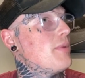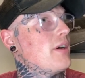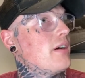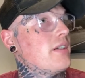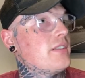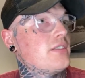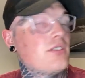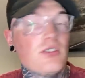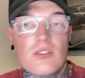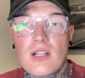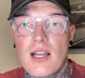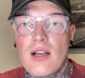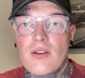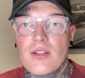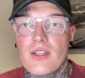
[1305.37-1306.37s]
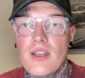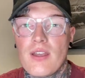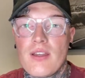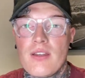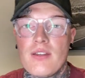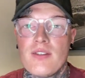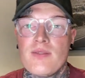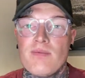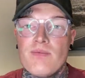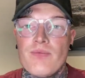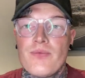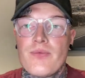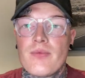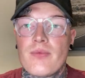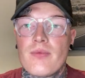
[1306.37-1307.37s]
but it's too cloudy here.
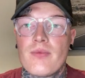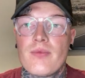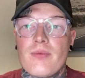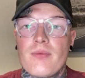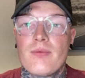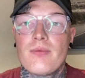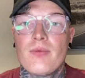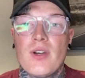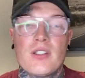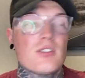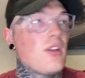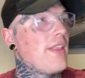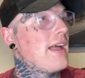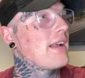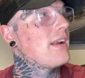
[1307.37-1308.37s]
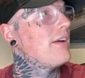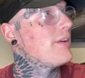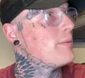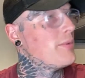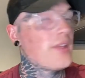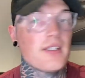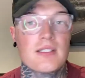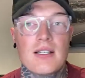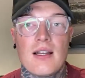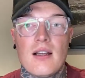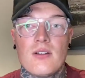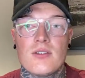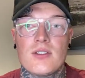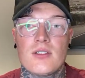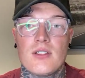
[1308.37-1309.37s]
Well, it's not that cloudy, but there's
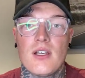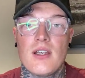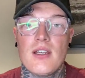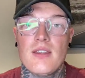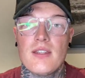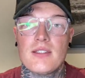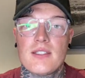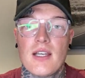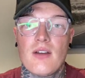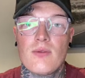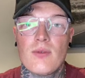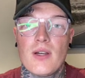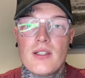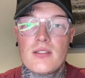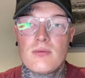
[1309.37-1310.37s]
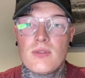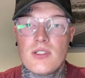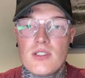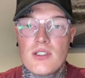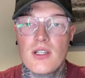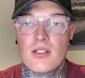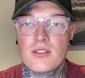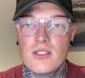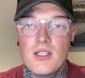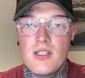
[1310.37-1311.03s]
clouds in the southwest, which sucks.